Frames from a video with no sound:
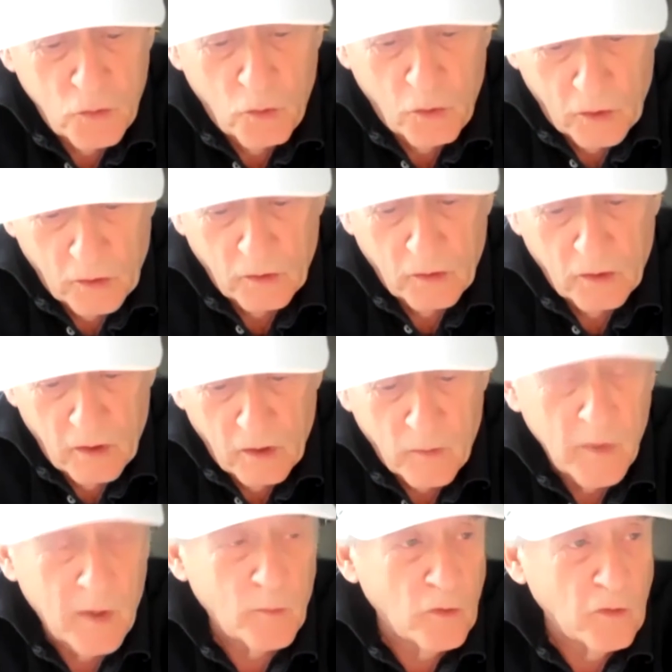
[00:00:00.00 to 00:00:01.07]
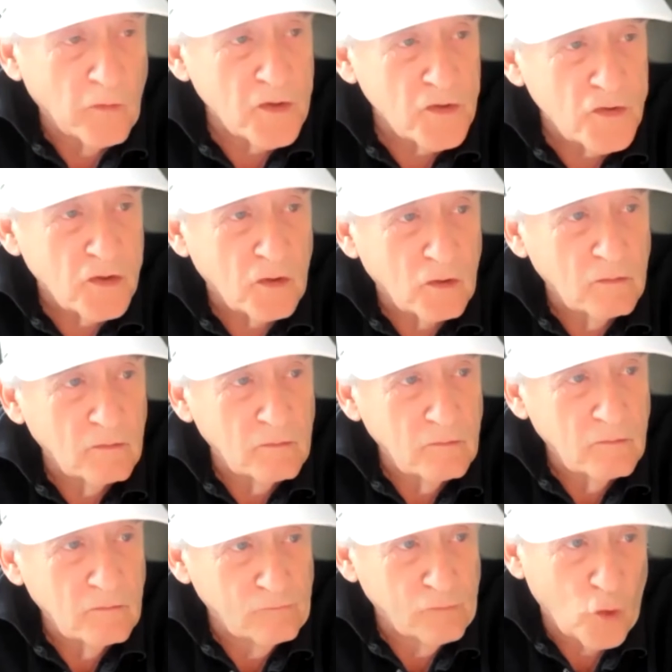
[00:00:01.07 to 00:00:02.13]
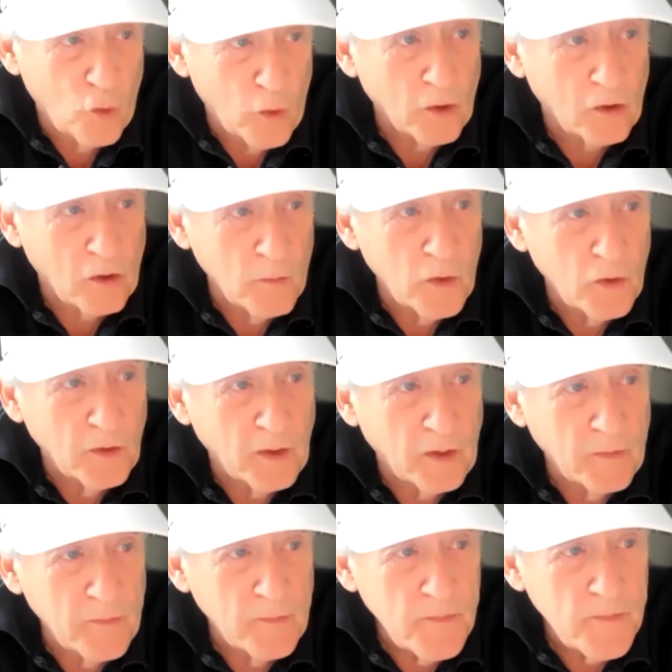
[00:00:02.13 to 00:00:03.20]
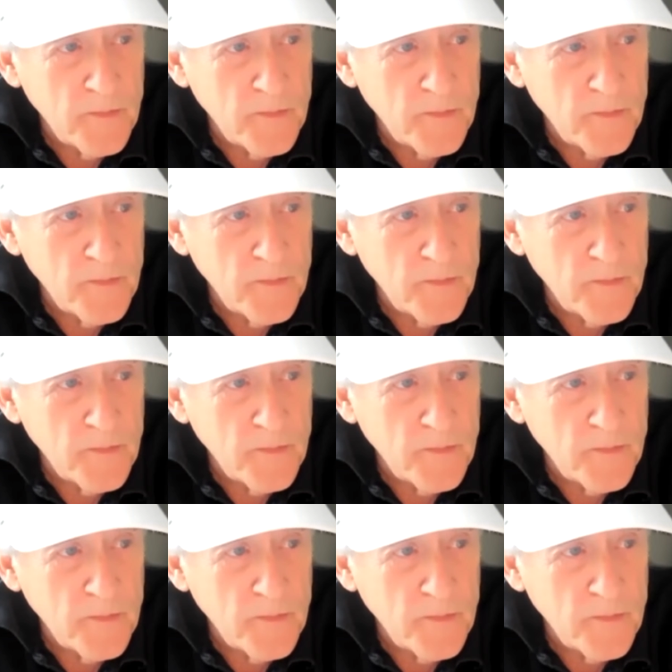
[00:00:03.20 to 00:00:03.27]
were a member of this queer community?